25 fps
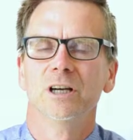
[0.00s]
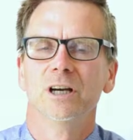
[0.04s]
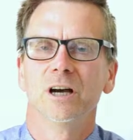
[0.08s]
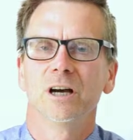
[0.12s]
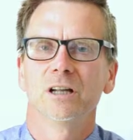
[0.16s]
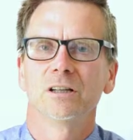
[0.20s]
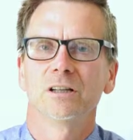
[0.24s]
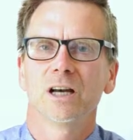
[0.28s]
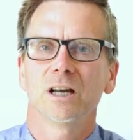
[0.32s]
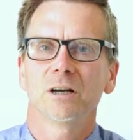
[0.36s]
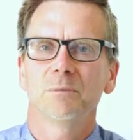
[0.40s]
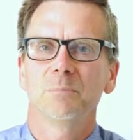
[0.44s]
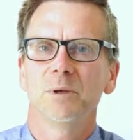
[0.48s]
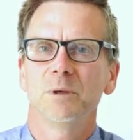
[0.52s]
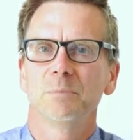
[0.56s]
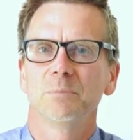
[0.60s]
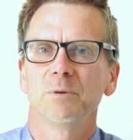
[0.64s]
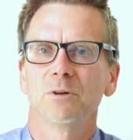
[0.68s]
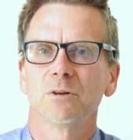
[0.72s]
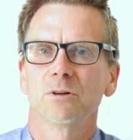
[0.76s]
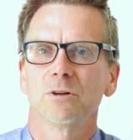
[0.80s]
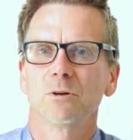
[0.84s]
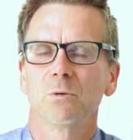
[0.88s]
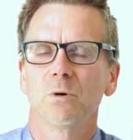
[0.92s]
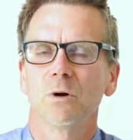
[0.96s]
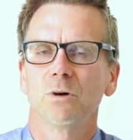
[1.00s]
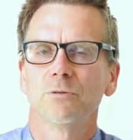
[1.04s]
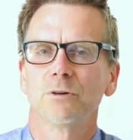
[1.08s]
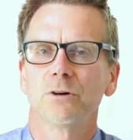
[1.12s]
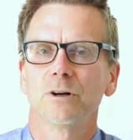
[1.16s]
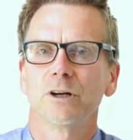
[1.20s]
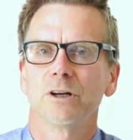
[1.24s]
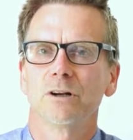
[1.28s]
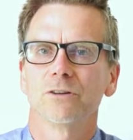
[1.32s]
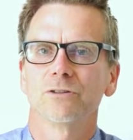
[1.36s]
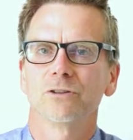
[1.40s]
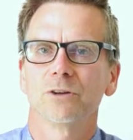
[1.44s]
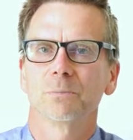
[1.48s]
A lot of people go
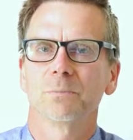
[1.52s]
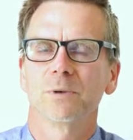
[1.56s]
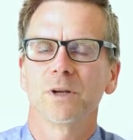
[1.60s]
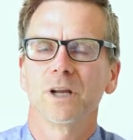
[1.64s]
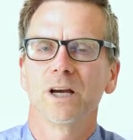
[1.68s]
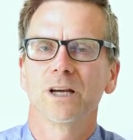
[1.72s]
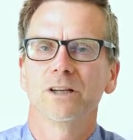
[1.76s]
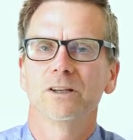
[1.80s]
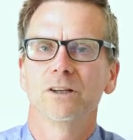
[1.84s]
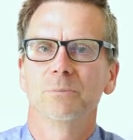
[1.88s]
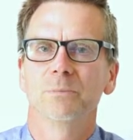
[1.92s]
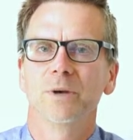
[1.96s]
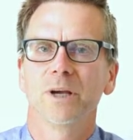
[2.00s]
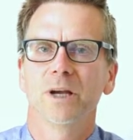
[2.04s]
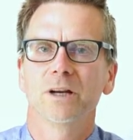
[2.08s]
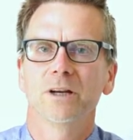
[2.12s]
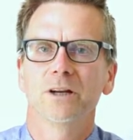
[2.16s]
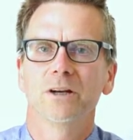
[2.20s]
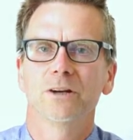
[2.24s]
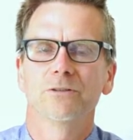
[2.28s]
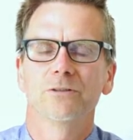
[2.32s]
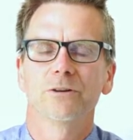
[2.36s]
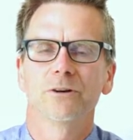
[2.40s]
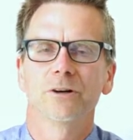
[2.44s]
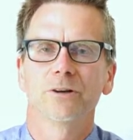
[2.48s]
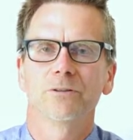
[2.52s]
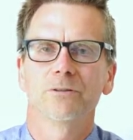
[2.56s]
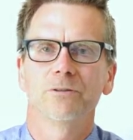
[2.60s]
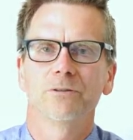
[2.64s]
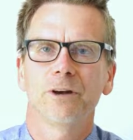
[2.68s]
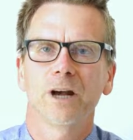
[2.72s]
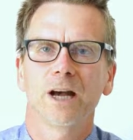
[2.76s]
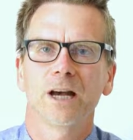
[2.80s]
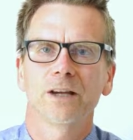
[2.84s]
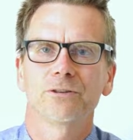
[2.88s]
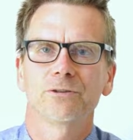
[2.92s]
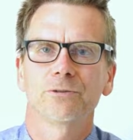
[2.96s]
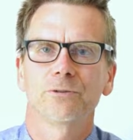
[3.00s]
over supply and demand in a very
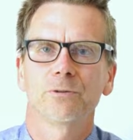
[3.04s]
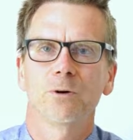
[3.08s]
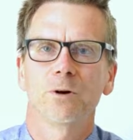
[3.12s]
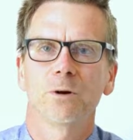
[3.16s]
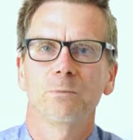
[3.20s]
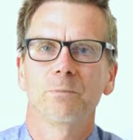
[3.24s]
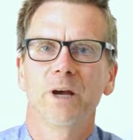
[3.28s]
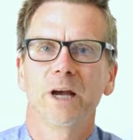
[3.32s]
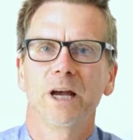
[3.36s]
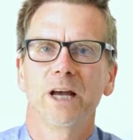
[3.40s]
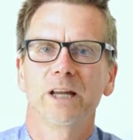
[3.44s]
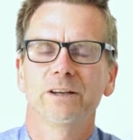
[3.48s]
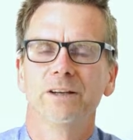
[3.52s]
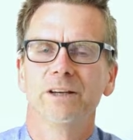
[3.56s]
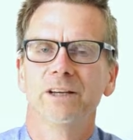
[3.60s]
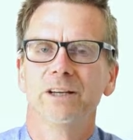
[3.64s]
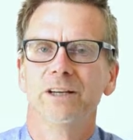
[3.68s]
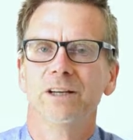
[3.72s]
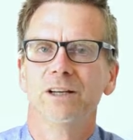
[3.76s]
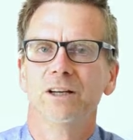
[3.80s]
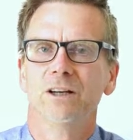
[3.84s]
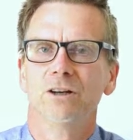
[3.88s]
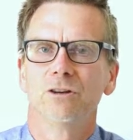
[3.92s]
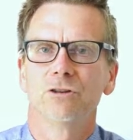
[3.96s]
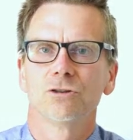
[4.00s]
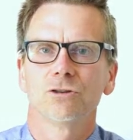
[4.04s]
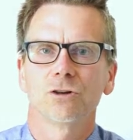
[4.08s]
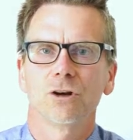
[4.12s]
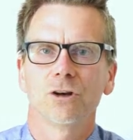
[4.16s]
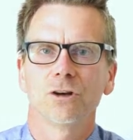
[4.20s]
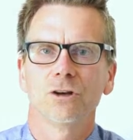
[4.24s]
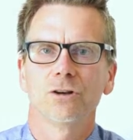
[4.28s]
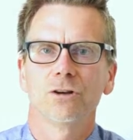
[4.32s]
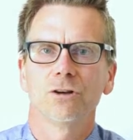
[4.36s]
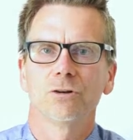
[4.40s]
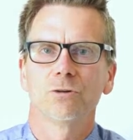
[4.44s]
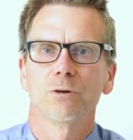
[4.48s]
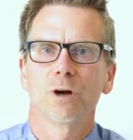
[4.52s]
fast format, show
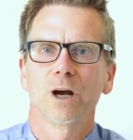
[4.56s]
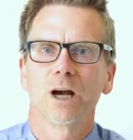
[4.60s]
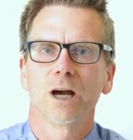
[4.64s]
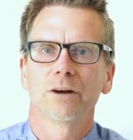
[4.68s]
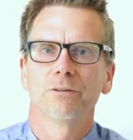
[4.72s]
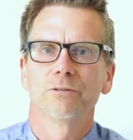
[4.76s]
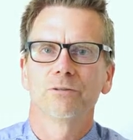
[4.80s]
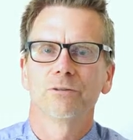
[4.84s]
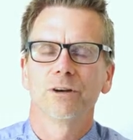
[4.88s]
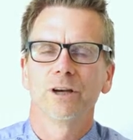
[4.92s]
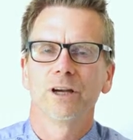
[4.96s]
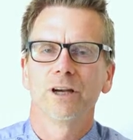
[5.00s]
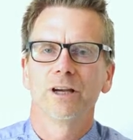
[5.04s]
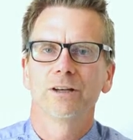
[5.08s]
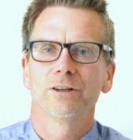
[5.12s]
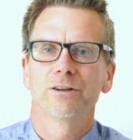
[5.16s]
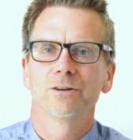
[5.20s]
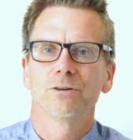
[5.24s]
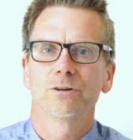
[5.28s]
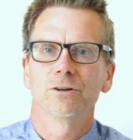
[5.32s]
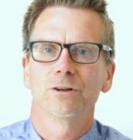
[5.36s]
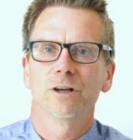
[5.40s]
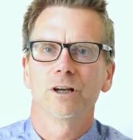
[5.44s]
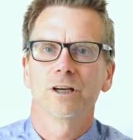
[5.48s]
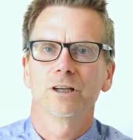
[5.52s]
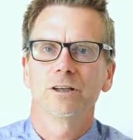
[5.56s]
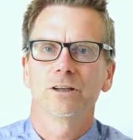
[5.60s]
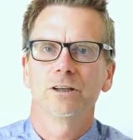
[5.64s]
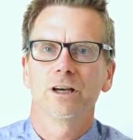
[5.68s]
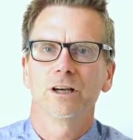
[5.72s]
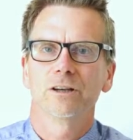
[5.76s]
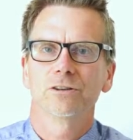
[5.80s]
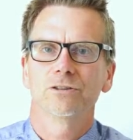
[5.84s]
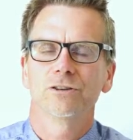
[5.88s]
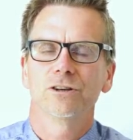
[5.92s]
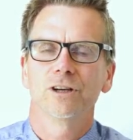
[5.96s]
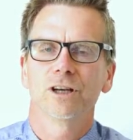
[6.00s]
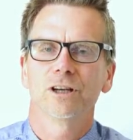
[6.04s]
you the graph, and you're like,
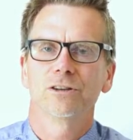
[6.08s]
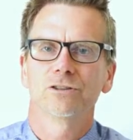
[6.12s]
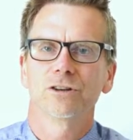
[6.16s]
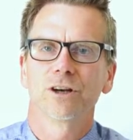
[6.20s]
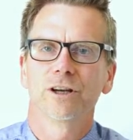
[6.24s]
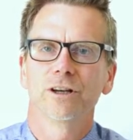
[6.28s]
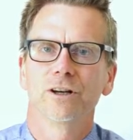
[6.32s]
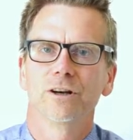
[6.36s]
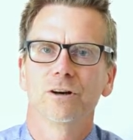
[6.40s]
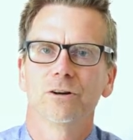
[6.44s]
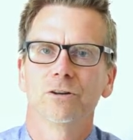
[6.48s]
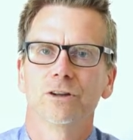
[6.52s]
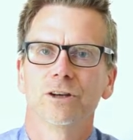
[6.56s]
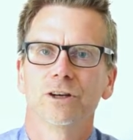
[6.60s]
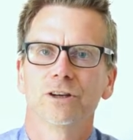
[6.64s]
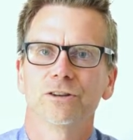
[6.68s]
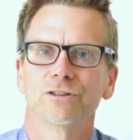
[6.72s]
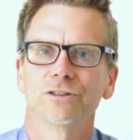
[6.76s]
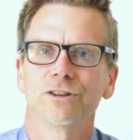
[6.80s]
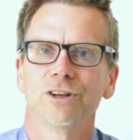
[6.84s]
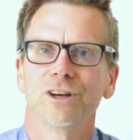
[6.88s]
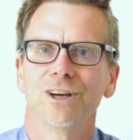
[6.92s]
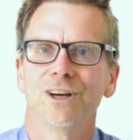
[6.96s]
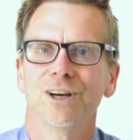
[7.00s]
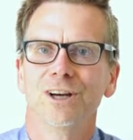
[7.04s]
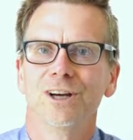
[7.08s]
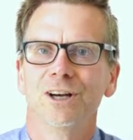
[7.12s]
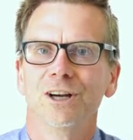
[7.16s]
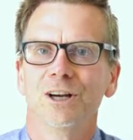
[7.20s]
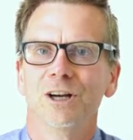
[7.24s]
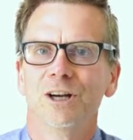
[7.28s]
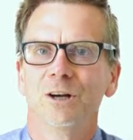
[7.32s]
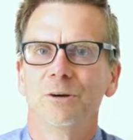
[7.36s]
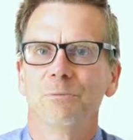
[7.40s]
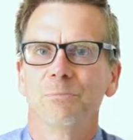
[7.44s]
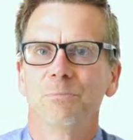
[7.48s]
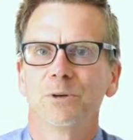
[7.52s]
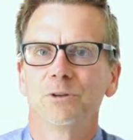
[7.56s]
yes, I know this.
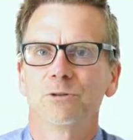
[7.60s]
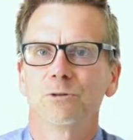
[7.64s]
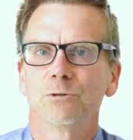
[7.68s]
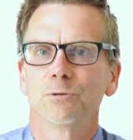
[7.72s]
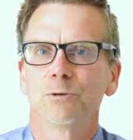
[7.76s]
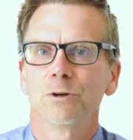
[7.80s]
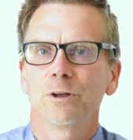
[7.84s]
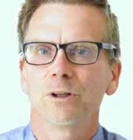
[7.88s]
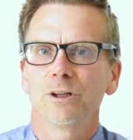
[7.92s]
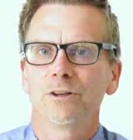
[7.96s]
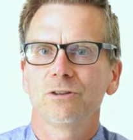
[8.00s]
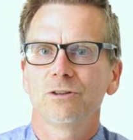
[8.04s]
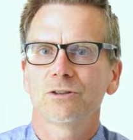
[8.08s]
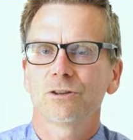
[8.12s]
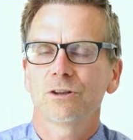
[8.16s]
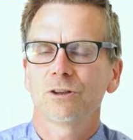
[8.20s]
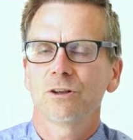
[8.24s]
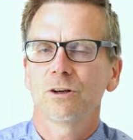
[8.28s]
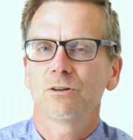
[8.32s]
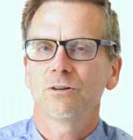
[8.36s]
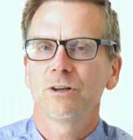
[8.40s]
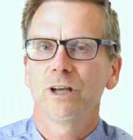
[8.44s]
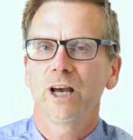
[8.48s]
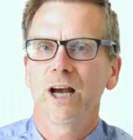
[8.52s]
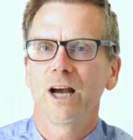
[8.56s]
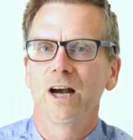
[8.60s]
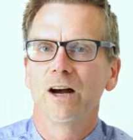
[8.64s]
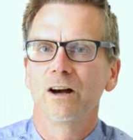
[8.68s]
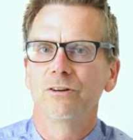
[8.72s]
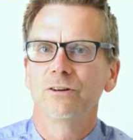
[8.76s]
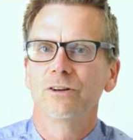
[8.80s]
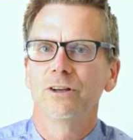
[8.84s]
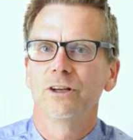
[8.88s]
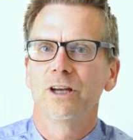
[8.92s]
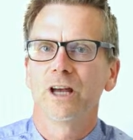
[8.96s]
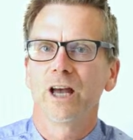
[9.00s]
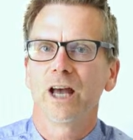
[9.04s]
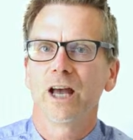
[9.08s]
But to really slow
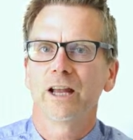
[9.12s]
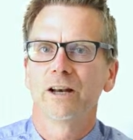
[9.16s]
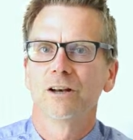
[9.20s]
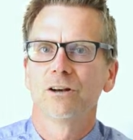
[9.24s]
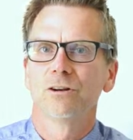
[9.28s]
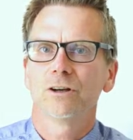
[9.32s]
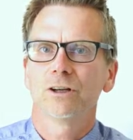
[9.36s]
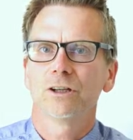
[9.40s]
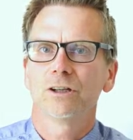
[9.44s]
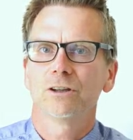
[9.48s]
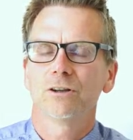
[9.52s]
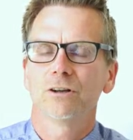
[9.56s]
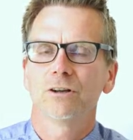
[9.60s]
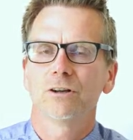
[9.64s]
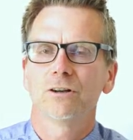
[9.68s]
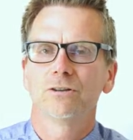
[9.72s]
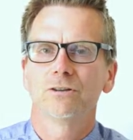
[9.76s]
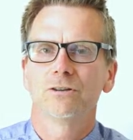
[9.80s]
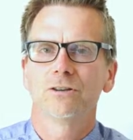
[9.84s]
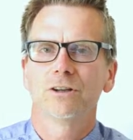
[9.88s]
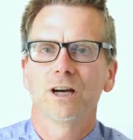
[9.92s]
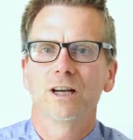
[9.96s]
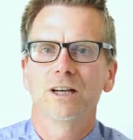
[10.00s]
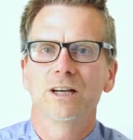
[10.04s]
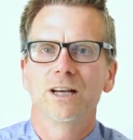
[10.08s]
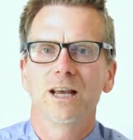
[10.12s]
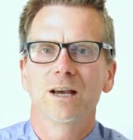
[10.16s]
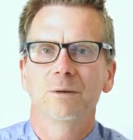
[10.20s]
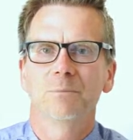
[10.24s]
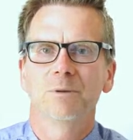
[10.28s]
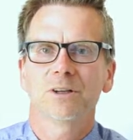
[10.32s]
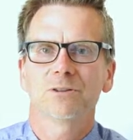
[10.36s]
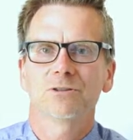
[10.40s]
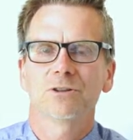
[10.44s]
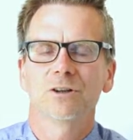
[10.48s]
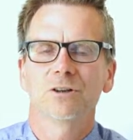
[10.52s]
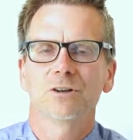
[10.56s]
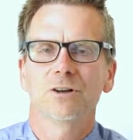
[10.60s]
down and look at the
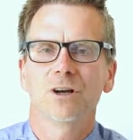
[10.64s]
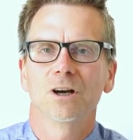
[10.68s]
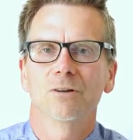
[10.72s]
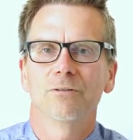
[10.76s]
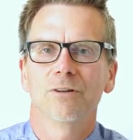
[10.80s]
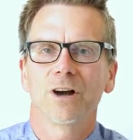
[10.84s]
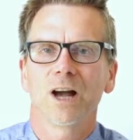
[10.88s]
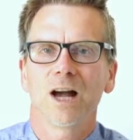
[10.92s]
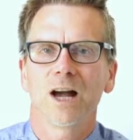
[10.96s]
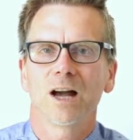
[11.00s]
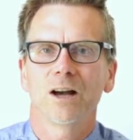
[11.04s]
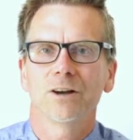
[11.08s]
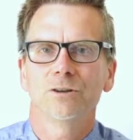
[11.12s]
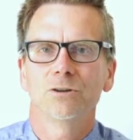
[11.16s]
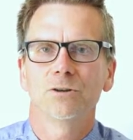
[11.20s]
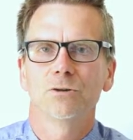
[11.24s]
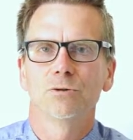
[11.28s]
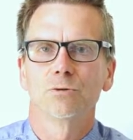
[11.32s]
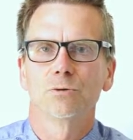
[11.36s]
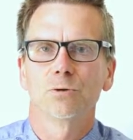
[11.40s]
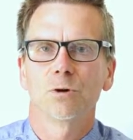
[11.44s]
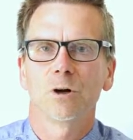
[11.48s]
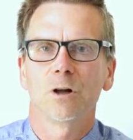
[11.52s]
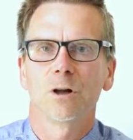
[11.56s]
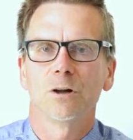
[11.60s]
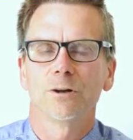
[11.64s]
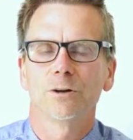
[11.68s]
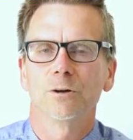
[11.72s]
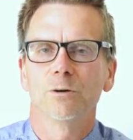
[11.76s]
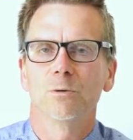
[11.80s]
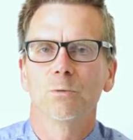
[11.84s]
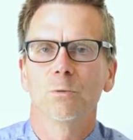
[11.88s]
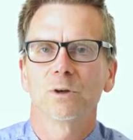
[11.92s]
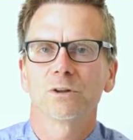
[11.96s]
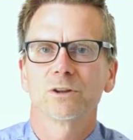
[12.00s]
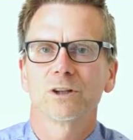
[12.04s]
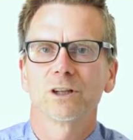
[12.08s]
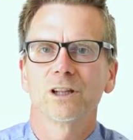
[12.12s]
dynamics of how you draw it
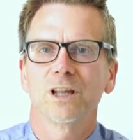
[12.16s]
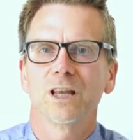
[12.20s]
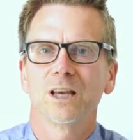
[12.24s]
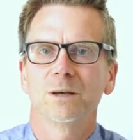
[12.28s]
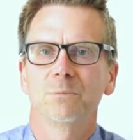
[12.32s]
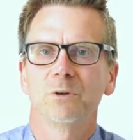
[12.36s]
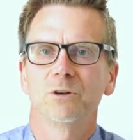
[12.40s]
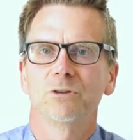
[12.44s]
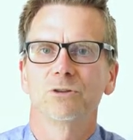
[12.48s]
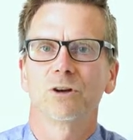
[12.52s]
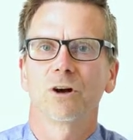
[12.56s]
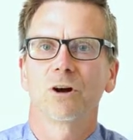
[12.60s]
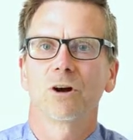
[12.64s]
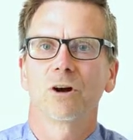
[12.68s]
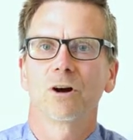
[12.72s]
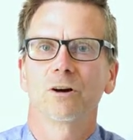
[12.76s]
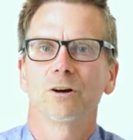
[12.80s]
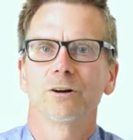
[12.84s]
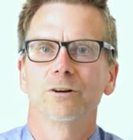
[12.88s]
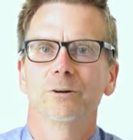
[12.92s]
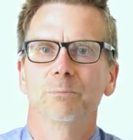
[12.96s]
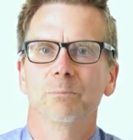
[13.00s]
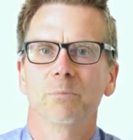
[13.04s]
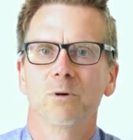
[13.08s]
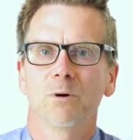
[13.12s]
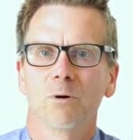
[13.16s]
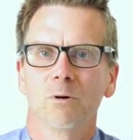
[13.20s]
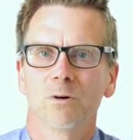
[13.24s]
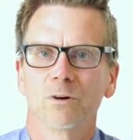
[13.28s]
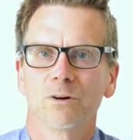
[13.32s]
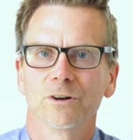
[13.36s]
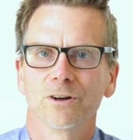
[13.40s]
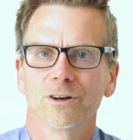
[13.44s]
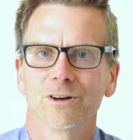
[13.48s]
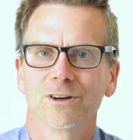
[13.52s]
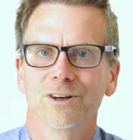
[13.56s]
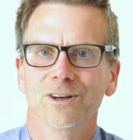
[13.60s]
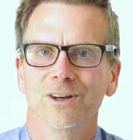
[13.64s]
and what the labels are
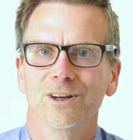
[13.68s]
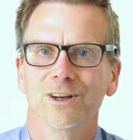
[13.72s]
important,